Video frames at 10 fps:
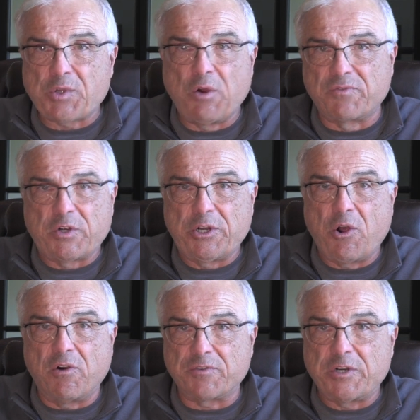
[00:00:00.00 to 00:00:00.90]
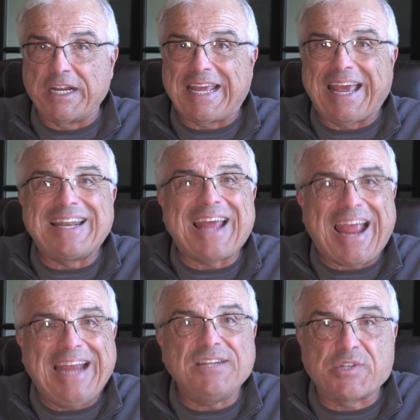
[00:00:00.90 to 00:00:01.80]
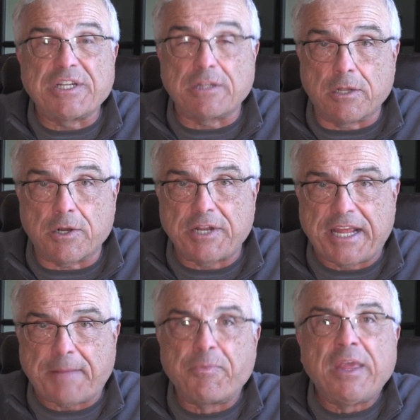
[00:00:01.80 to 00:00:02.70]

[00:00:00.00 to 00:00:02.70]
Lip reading: over and over again aids in learning.